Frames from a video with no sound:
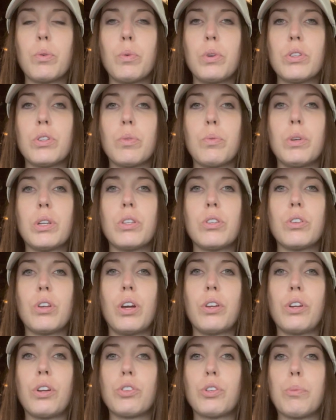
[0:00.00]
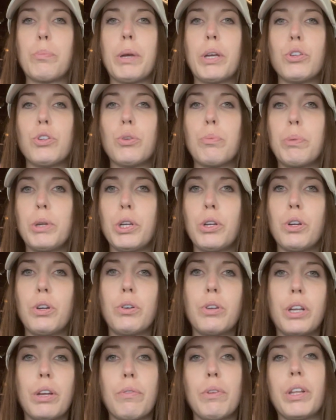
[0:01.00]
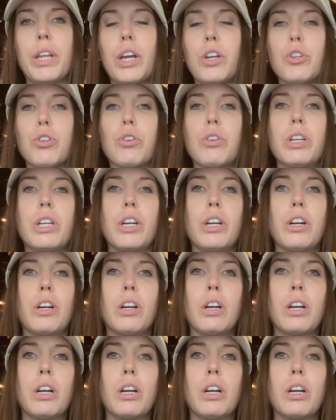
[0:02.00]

ones. I went and saw Dr. Beth Shapiro give a lecture here.